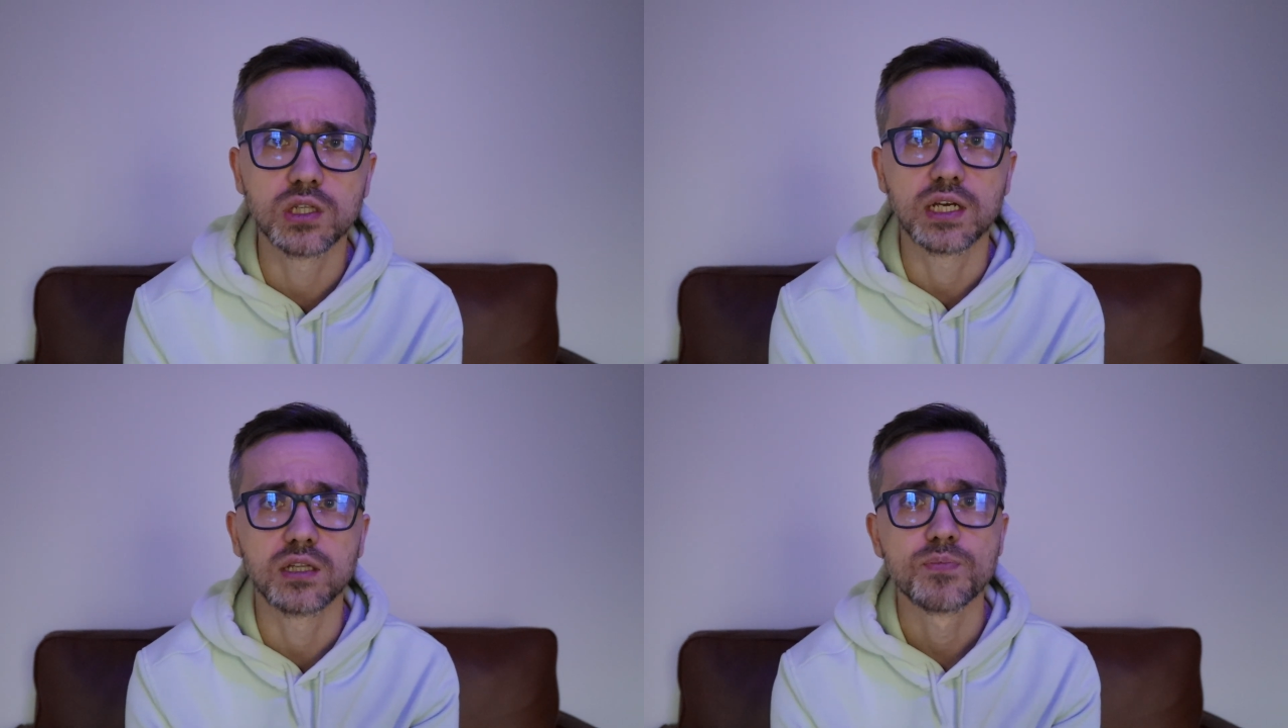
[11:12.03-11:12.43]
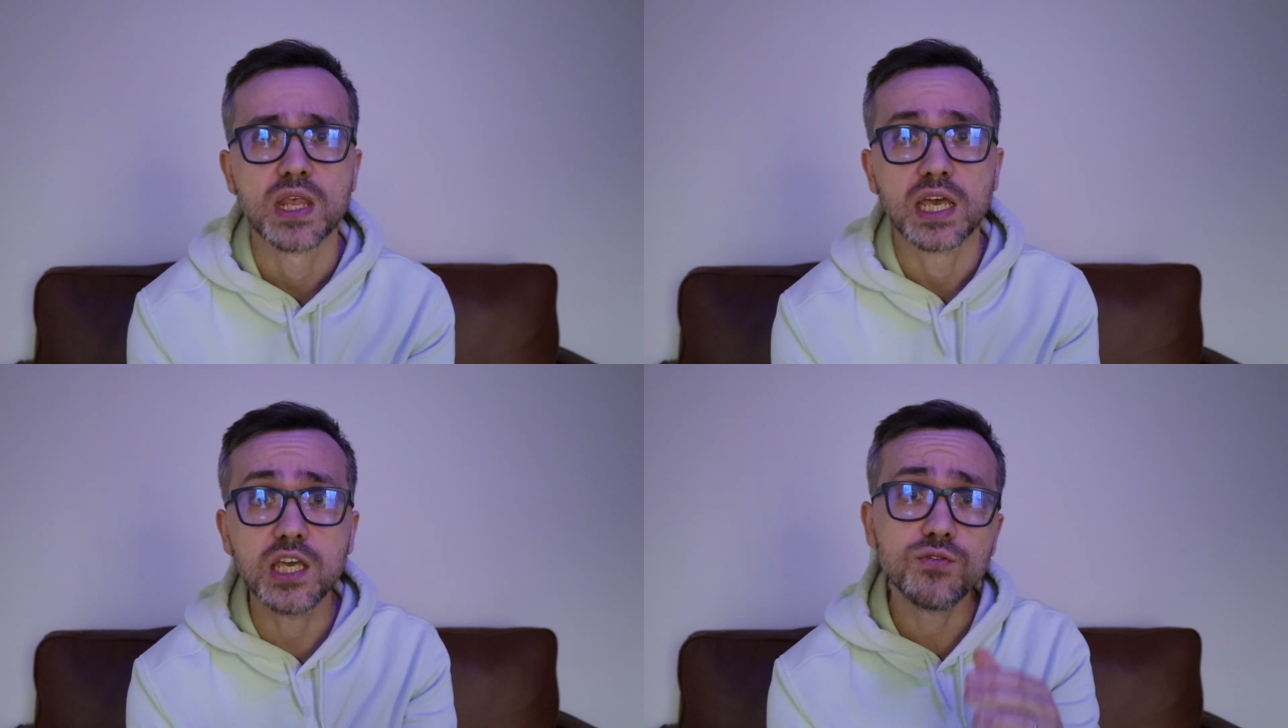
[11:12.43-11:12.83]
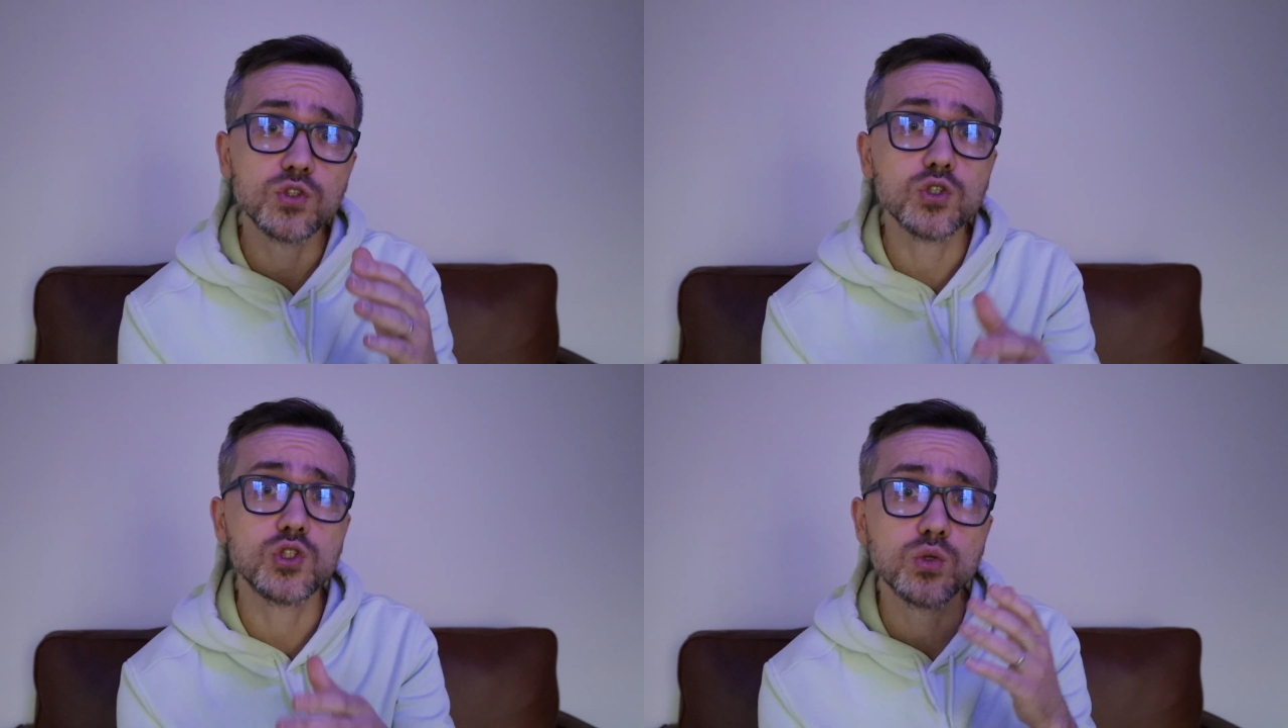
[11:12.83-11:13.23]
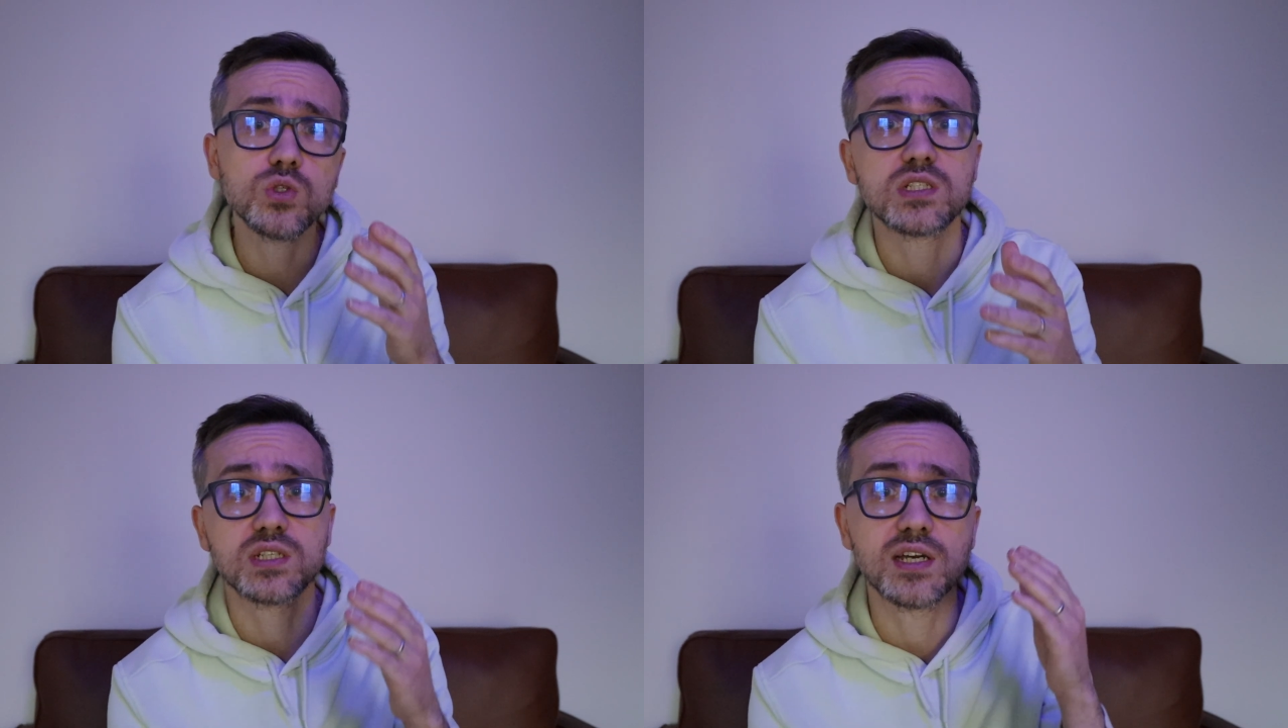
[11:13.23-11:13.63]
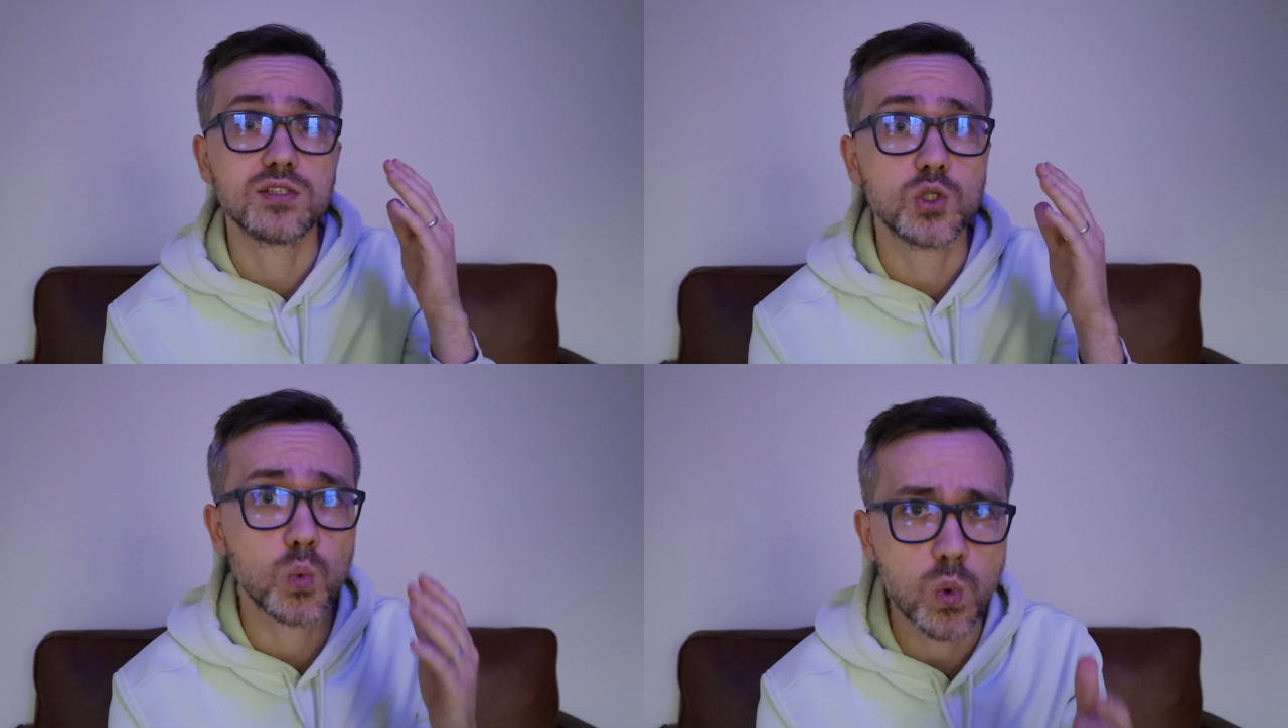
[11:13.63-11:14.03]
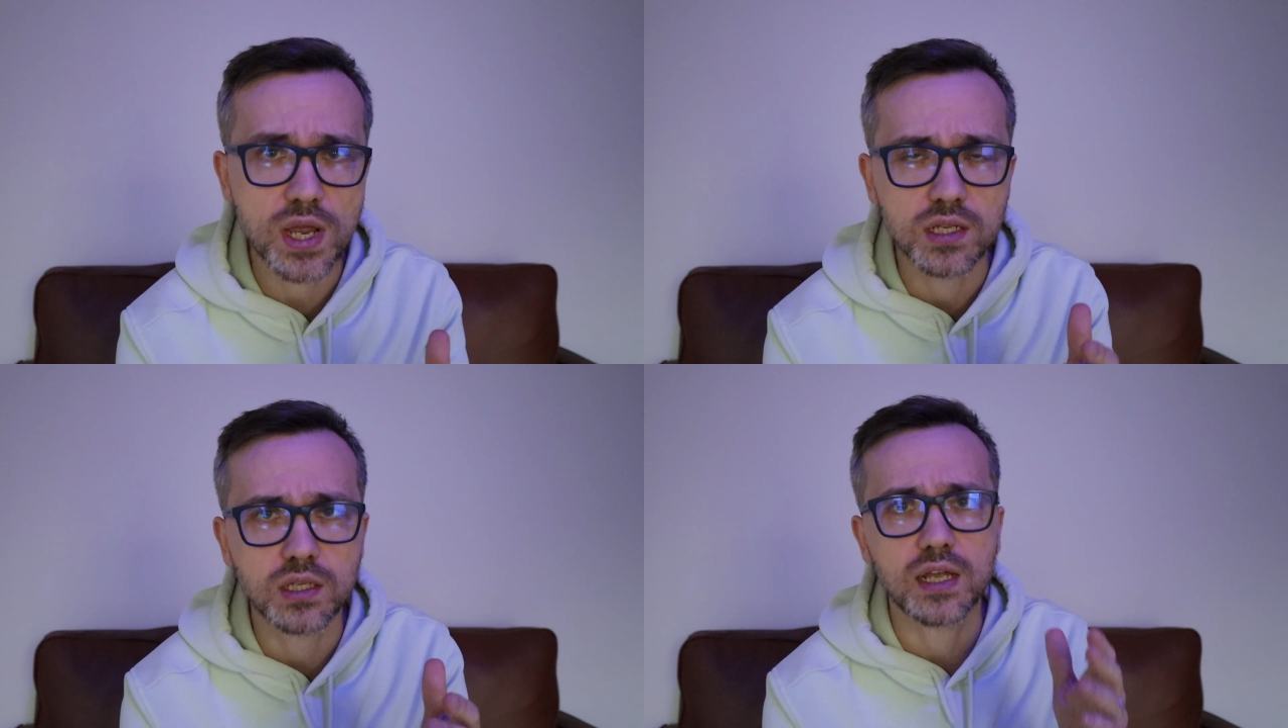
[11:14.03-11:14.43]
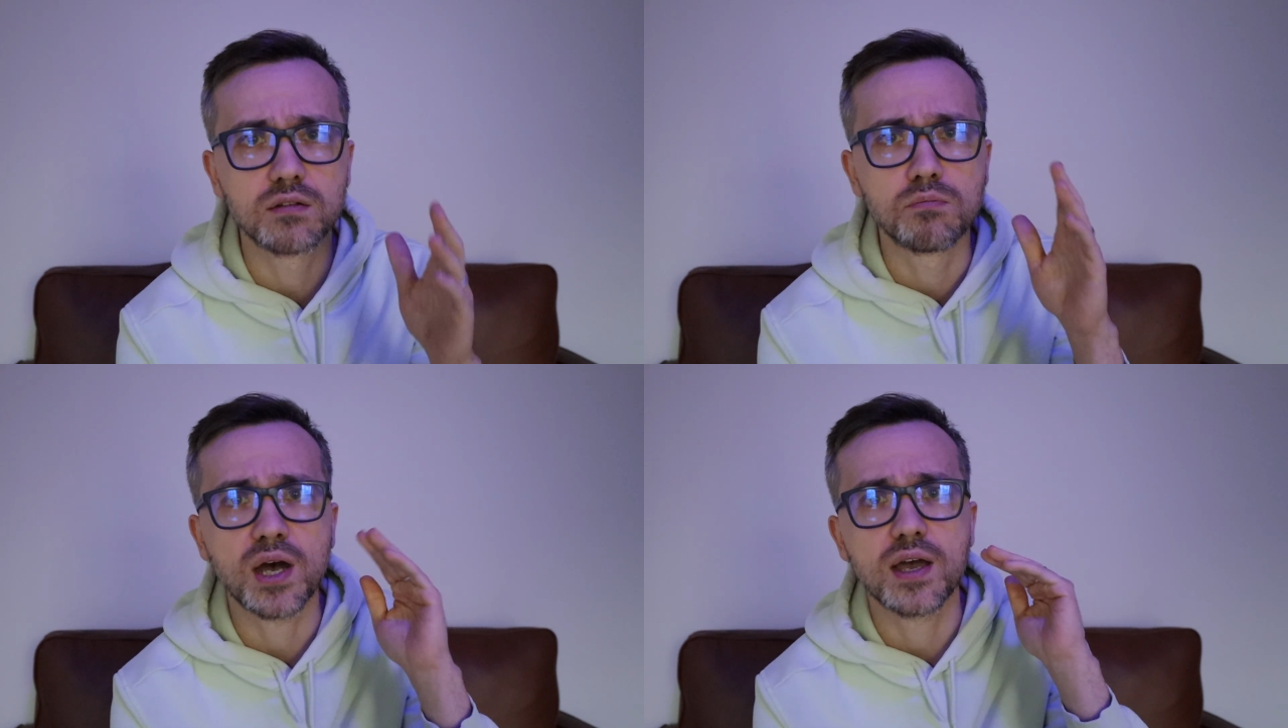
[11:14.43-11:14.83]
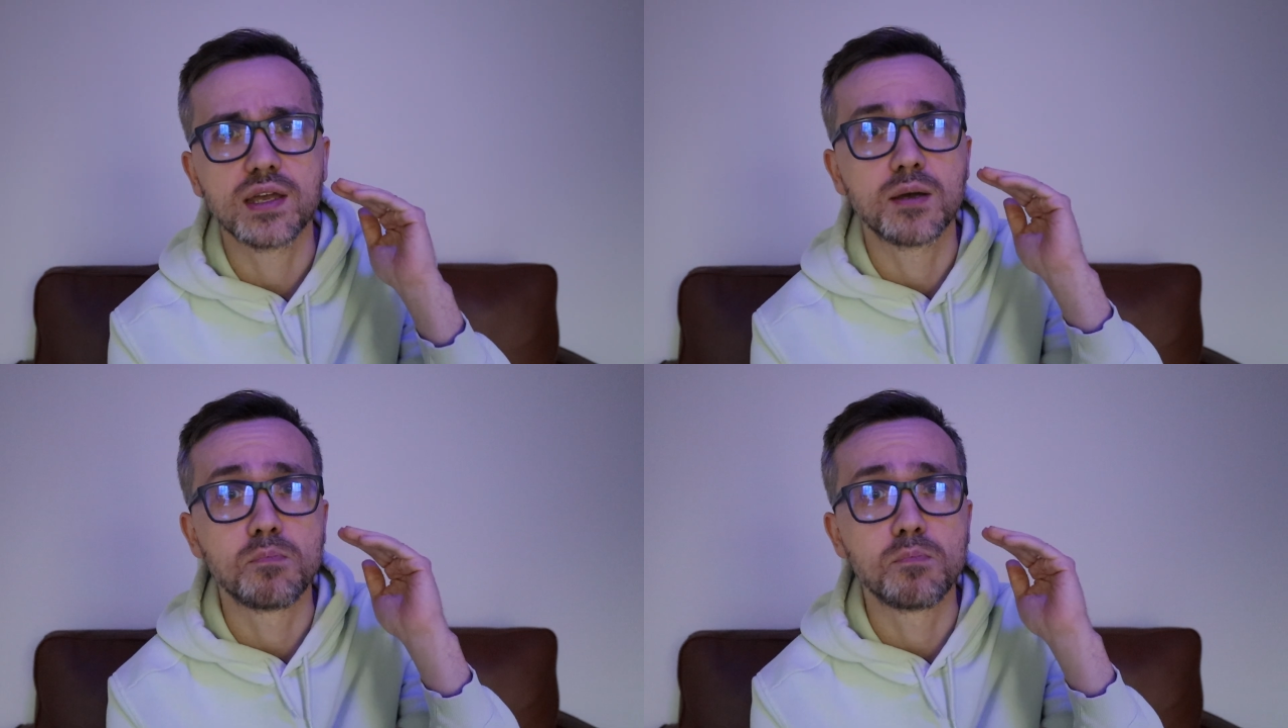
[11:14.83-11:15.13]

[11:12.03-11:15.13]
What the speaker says: that if you do decide to wait and buy a